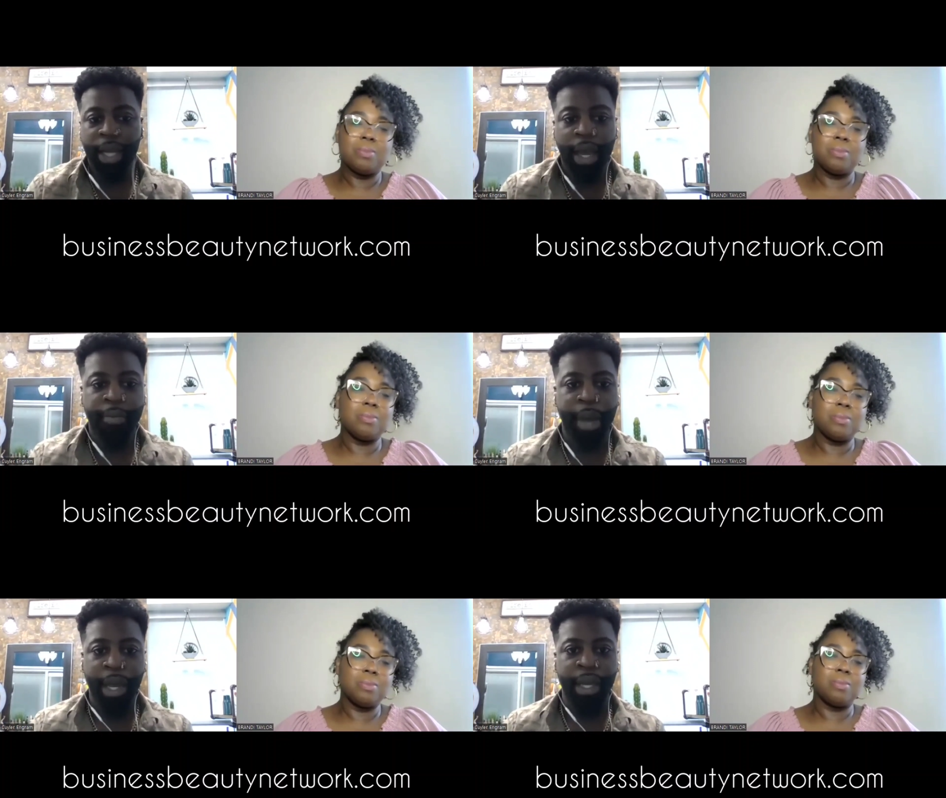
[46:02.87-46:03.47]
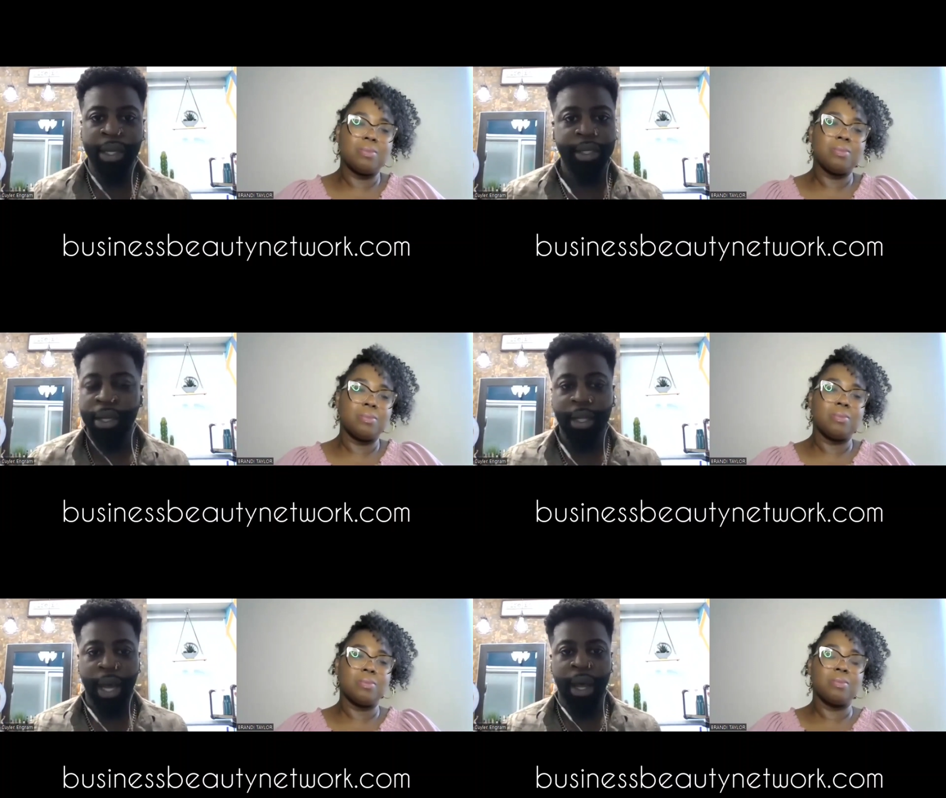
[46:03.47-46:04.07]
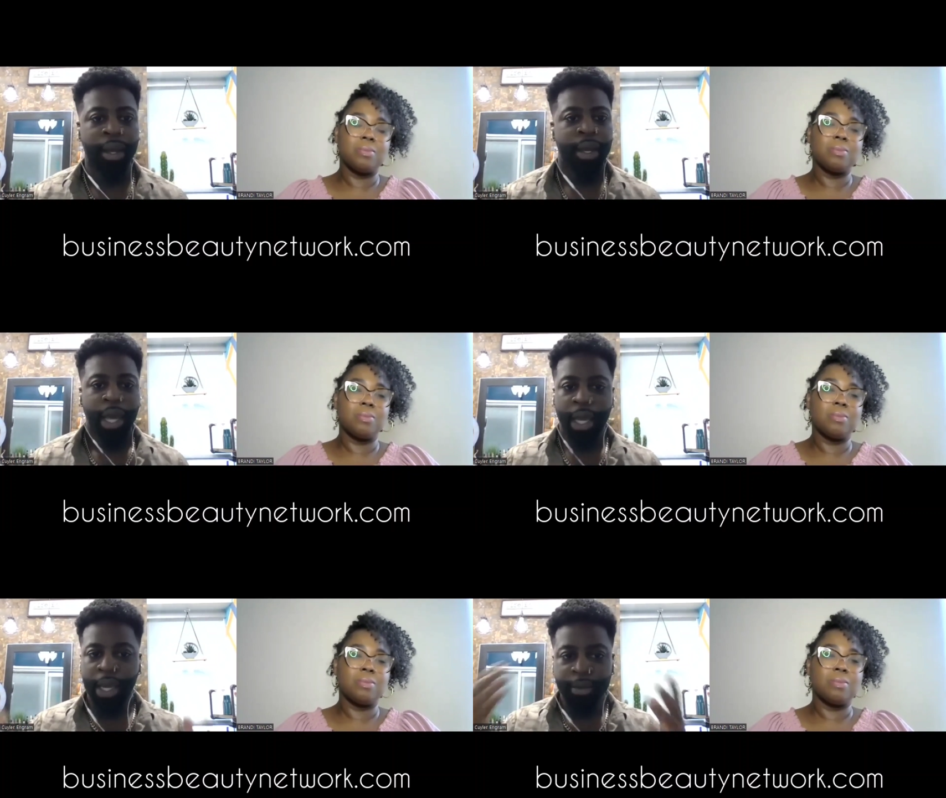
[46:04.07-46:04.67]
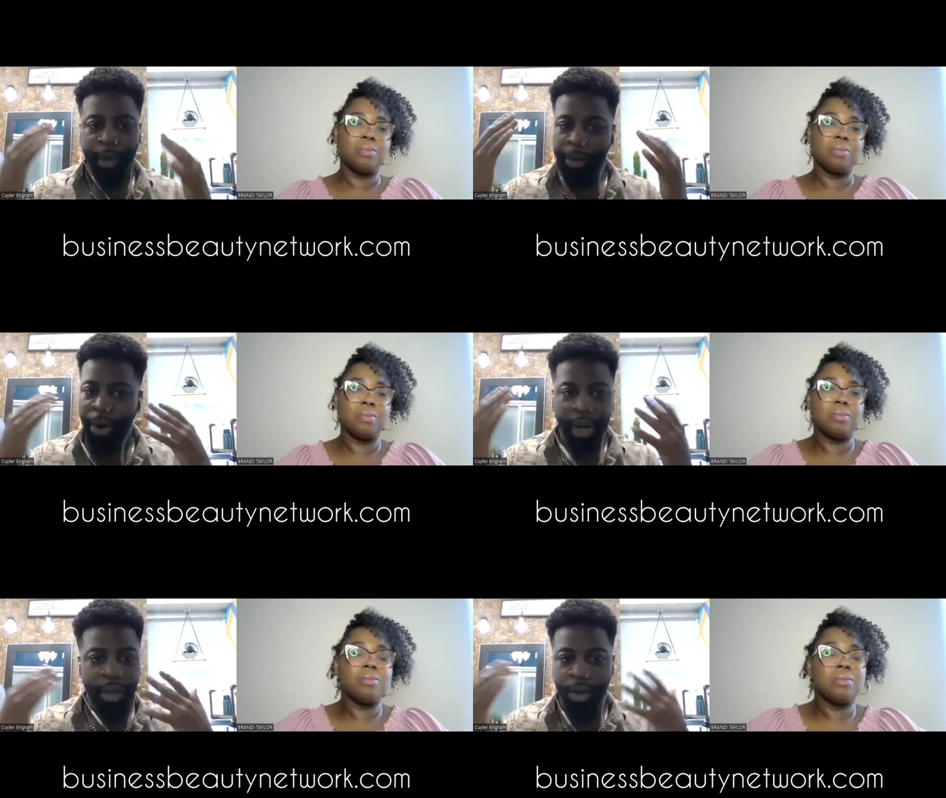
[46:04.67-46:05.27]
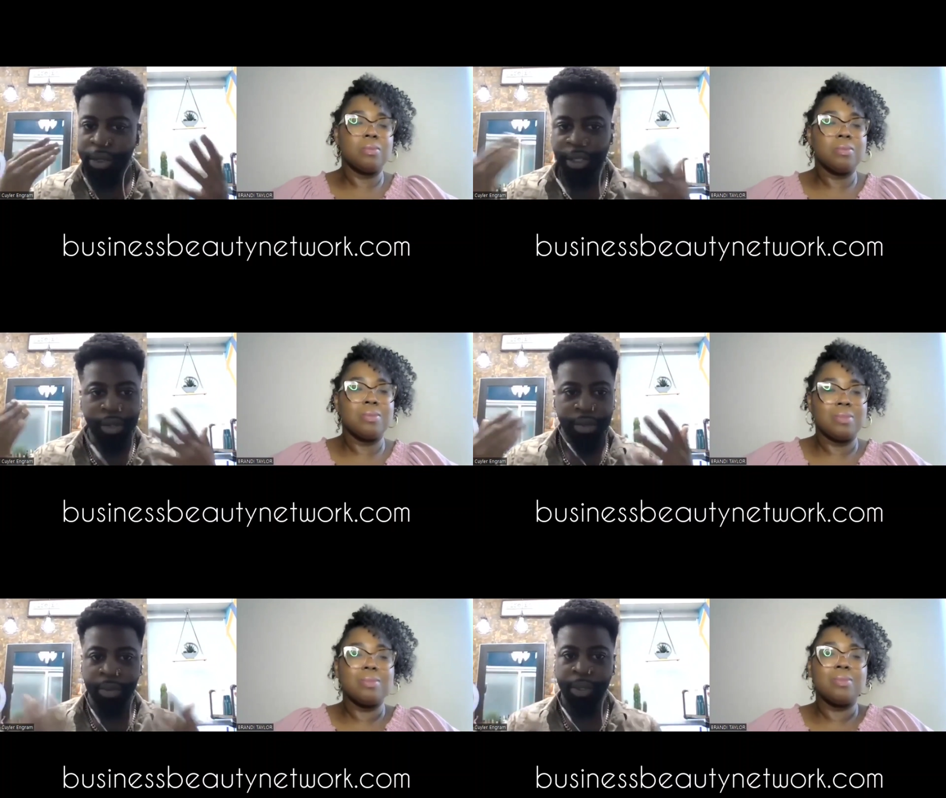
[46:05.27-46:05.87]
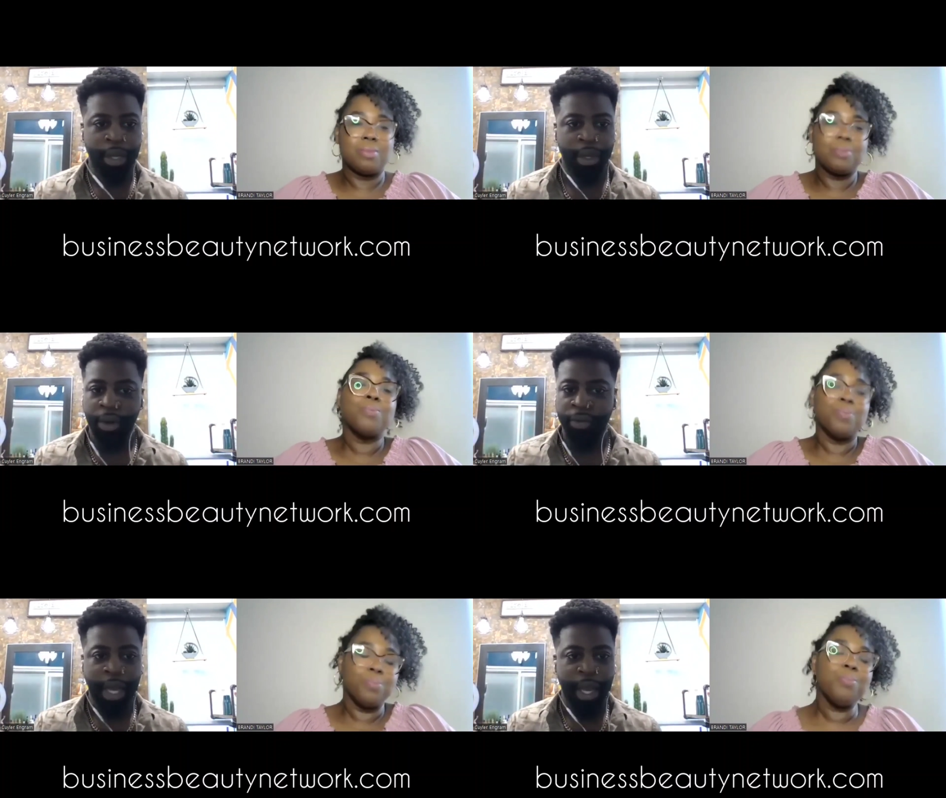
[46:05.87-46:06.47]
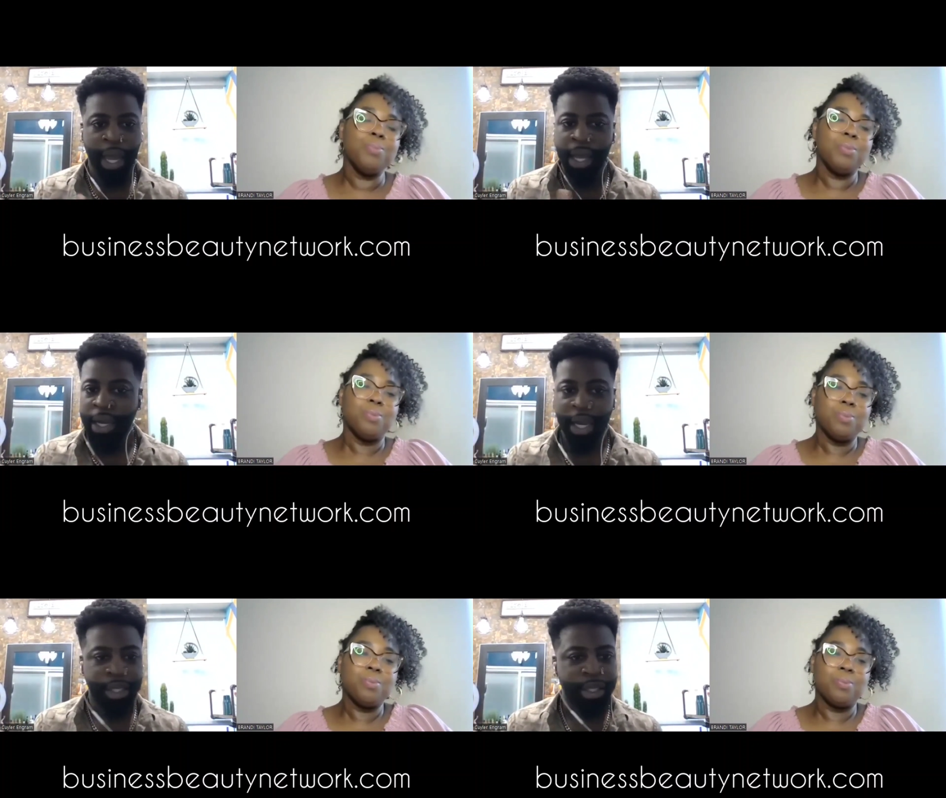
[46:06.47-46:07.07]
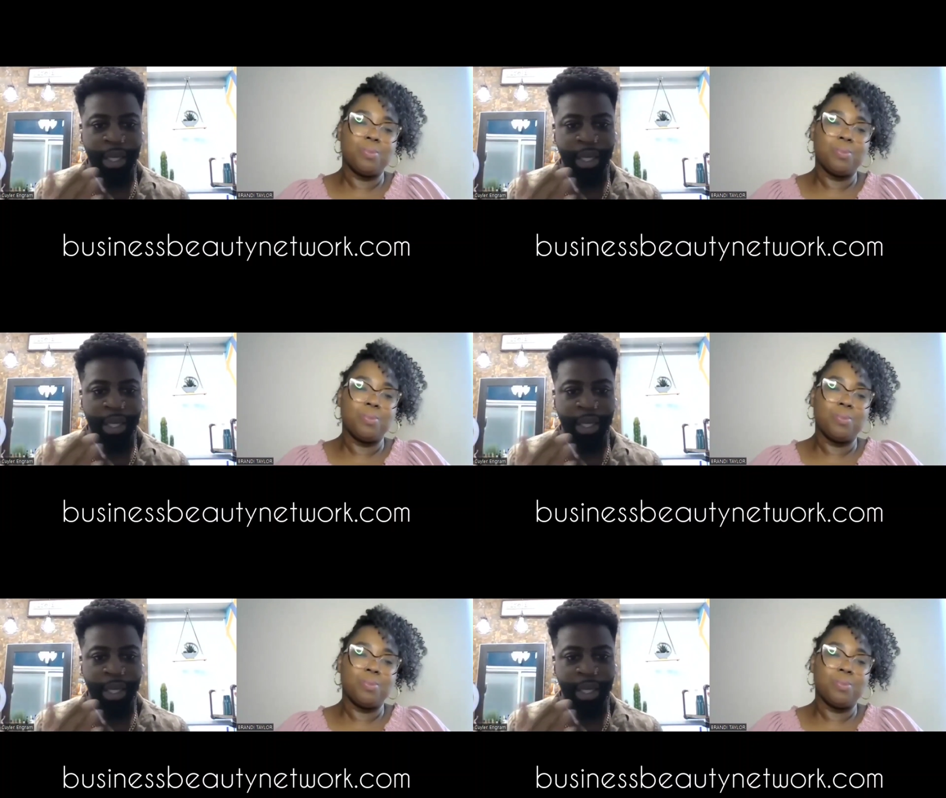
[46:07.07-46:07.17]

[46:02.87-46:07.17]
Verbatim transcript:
Speaker 1: to have my hands in a lot. It keeps my brain going too. You know, that ADHD,